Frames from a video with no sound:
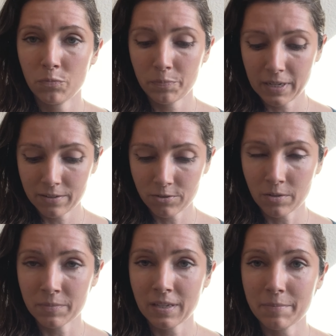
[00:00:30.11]
made
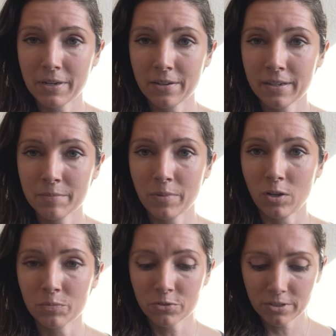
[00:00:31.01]
from the American
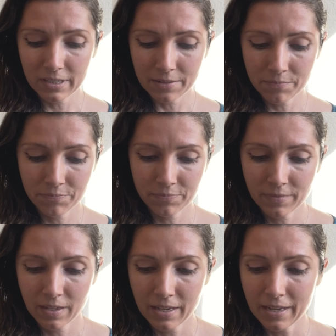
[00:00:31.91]
palm tree,
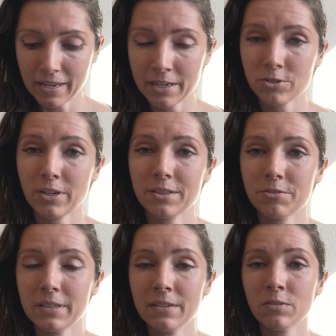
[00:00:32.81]
and I tried
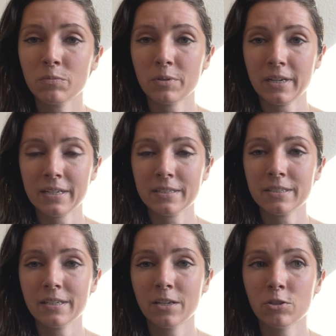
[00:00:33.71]
3 different brands.